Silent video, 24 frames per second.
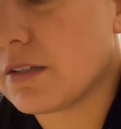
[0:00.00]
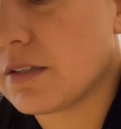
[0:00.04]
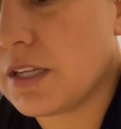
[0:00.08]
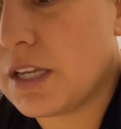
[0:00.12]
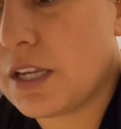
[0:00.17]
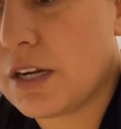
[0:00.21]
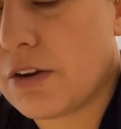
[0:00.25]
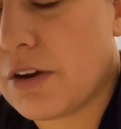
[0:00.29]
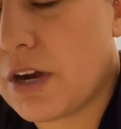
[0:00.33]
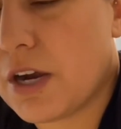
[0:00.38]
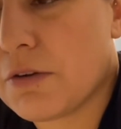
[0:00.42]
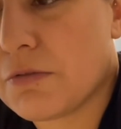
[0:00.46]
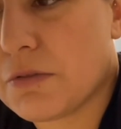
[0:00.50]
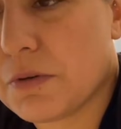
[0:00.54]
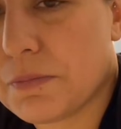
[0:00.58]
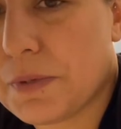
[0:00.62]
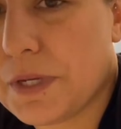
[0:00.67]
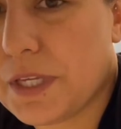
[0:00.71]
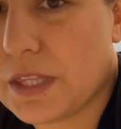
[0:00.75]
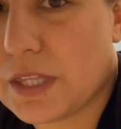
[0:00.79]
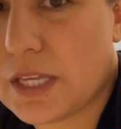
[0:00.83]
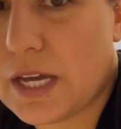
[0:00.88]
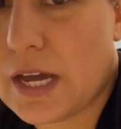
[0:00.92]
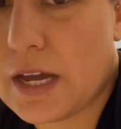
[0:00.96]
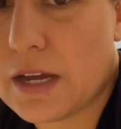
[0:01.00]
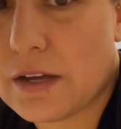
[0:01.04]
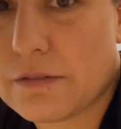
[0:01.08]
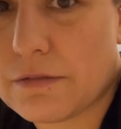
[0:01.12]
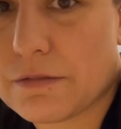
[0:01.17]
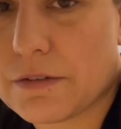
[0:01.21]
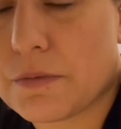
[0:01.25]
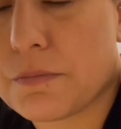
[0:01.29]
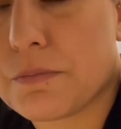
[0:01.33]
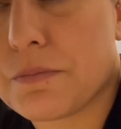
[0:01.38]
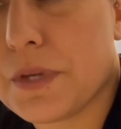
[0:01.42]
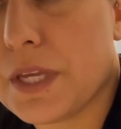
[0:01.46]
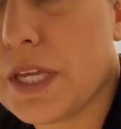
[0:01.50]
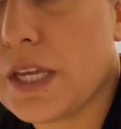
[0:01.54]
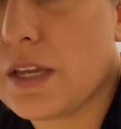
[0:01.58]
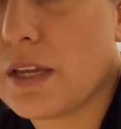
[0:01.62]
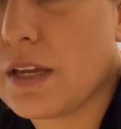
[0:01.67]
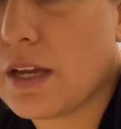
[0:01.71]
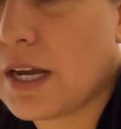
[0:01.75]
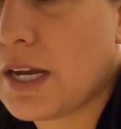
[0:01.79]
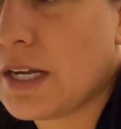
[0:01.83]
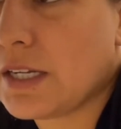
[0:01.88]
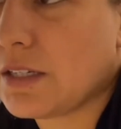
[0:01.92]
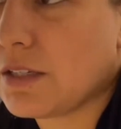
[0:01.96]
I repeat that. For me,
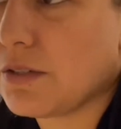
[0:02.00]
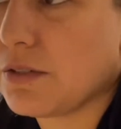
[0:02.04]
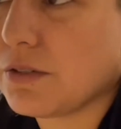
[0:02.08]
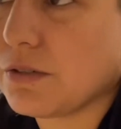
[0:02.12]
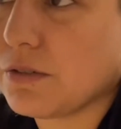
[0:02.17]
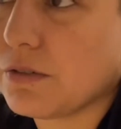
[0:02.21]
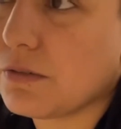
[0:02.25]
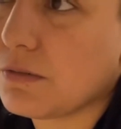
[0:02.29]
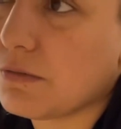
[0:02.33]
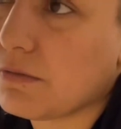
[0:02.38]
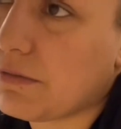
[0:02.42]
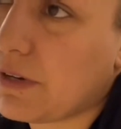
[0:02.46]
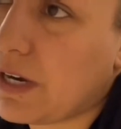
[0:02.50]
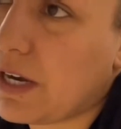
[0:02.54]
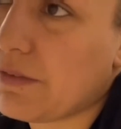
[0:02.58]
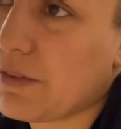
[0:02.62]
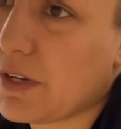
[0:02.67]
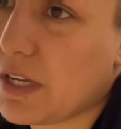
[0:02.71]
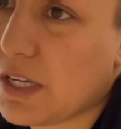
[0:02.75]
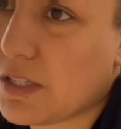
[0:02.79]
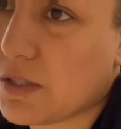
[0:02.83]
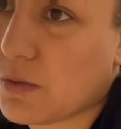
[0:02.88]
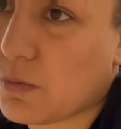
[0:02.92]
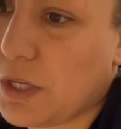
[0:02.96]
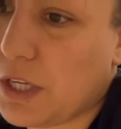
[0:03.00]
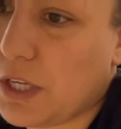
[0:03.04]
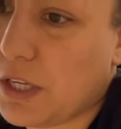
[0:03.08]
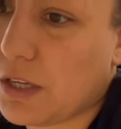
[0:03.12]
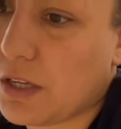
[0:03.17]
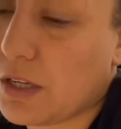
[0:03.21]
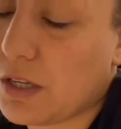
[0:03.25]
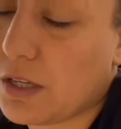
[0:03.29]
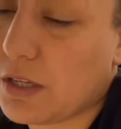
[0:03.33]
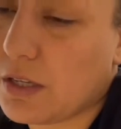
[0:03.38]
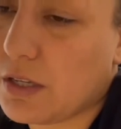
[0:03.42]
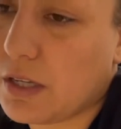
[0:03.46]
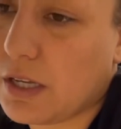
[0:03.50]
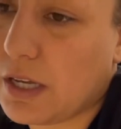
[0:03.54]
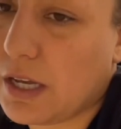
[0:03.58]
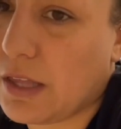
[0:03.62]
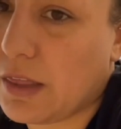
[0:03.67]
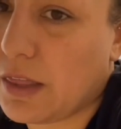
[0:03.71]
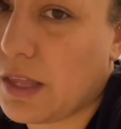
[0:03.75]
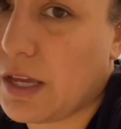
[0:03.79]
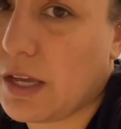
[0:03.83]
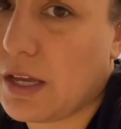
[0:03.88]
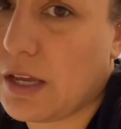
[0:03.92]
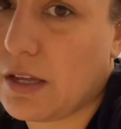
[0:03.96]
I do 5 days a week,
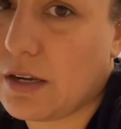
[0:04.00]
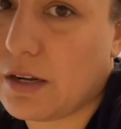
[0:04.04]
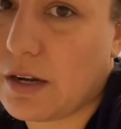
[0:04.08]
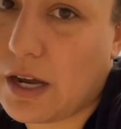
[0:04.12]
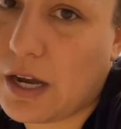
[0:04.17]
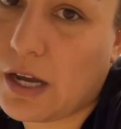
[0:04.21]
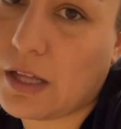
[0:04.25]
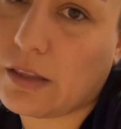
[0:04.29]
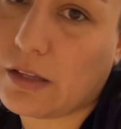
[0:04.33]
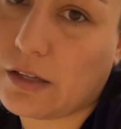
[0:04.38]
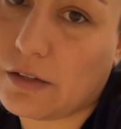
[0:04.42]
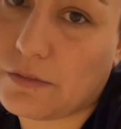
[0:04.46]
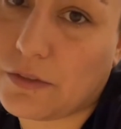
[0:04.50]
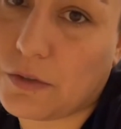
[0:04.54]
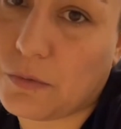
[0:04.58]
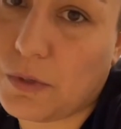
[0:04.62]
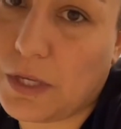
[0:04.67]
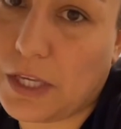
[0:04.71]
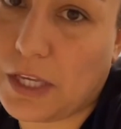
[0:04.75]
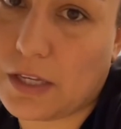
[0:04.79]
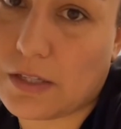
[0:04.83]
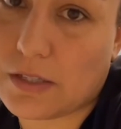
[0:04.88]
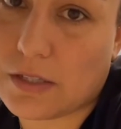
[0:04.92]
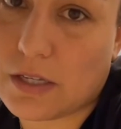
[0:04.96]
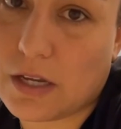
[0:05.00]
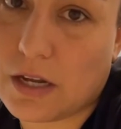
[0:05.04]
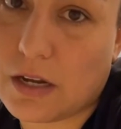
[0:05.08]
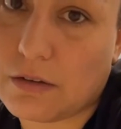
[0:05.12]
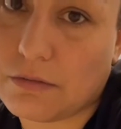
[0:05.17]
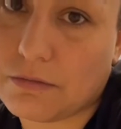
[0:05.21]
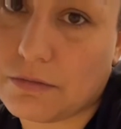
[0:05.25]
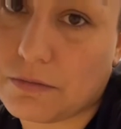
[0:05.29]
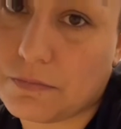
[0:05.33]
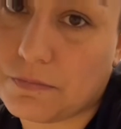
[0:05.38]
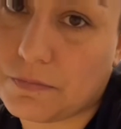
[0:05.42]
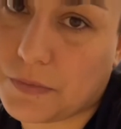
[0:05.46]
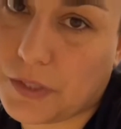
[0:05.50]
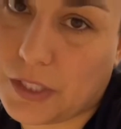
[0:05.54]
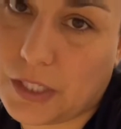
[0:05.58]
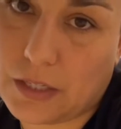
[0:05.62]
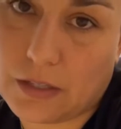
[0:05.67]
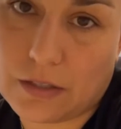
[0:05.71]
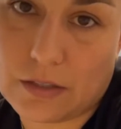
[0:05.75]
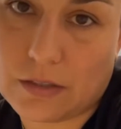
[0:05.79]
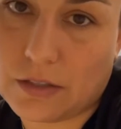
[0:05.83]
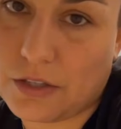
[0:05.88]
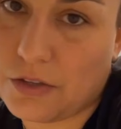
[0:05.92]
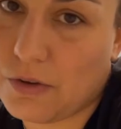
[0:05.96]
and then I love the weekends off.
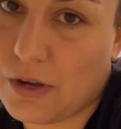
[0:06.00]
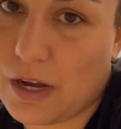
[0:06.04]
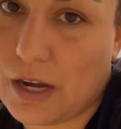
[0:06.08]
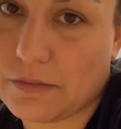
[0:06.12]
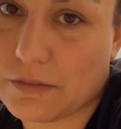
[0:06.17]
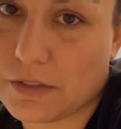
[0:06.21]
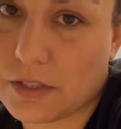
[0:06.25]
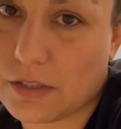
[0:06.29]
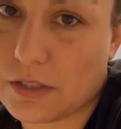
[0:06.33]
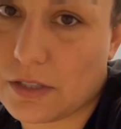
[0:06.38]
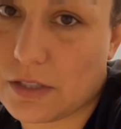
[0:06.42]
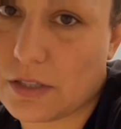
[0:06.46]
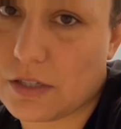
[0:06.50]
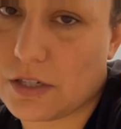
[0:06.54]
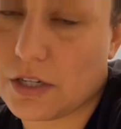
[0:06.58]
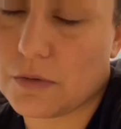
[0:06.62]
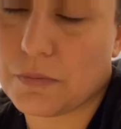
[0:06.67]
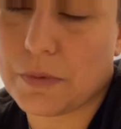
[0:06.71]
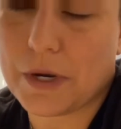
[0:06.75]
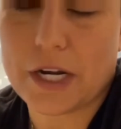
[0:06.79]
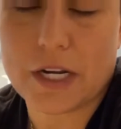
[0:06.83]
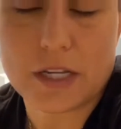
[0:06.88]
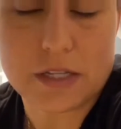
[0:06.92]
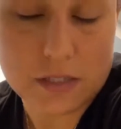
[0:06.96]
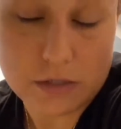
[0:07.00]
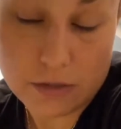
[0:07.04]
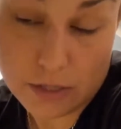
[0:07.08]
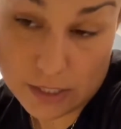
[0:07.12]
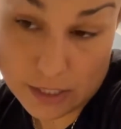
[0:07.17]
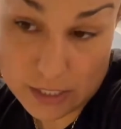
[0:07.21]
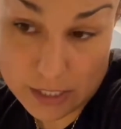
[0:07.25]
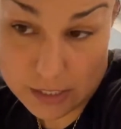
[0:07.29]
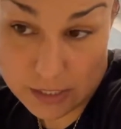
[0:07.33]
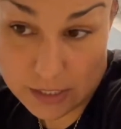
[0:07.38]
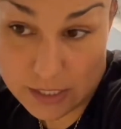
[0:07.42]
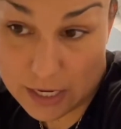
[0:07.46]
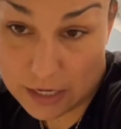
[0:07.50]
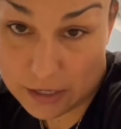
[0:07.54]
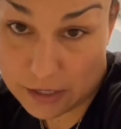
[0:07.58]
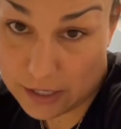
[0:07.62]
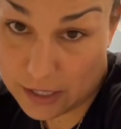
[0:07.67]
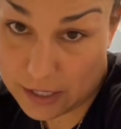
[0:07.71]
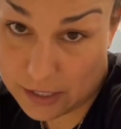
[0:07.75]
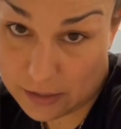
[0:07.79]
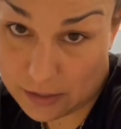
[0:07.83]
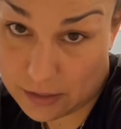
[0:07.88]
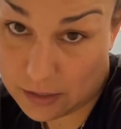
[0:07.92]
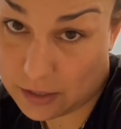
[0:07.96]
Like, you have to listen to your body. So I take
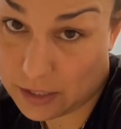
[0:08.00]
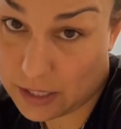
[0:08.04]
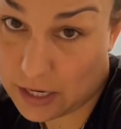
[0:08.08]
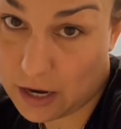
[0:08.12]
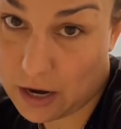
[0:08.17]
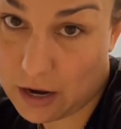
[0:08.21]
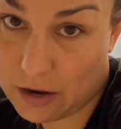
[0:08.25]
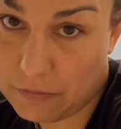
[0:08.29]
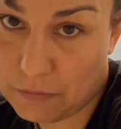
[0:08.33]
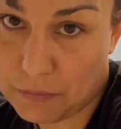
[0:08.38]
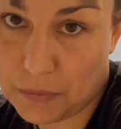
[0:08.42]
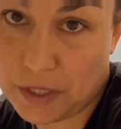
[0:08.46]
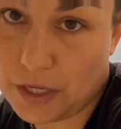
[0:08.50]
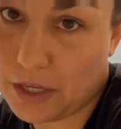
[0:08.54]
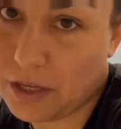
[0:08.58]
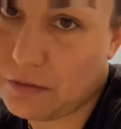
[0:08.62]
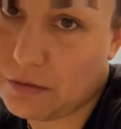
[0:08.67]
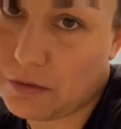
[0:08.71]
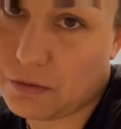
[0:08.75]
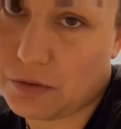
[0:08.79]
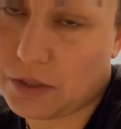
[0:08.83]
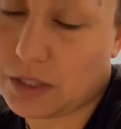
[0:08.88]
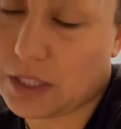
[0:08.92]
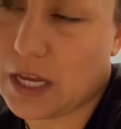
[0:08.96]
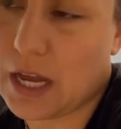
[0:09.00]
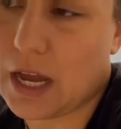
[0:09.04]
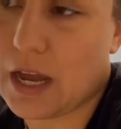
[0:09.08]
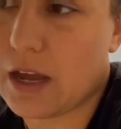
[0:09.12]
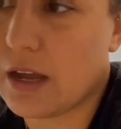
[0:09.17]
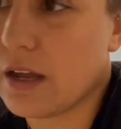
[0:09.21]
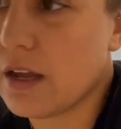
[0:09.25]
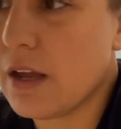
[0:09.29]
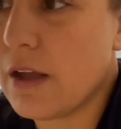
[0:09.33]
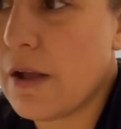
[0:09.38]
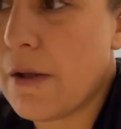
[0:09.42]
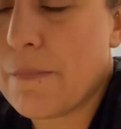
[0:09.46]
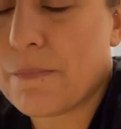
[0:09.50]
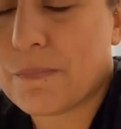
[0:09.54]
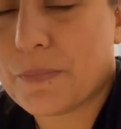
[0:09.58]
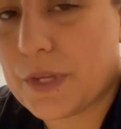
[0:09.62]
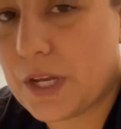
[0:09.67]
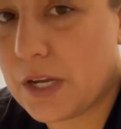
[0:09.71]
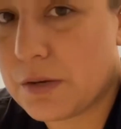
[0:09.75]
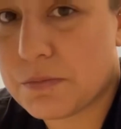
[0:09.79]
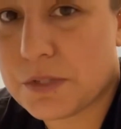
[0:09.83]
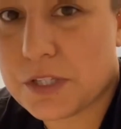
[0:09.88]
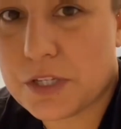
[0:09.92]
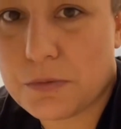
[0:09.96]
Saturday and Sunday off, but even with that,
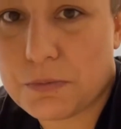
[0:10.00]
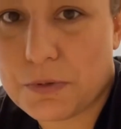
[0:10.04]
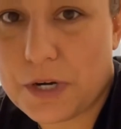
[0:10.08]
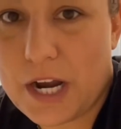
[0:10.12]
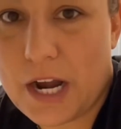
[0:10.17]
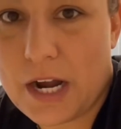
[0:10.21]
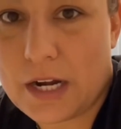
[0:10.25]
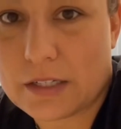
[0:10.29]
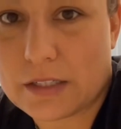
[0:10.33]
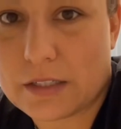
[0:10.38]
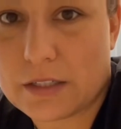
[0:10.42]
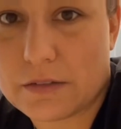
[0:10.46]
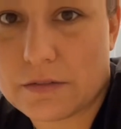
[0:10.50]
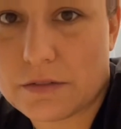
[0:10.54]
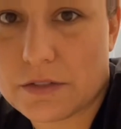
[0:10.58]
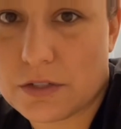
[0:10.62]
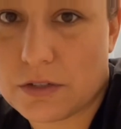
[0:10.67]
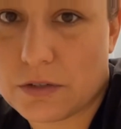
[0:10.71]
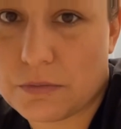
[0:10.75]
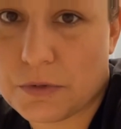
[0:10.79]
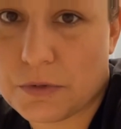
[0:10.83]
I'm super active. So I'm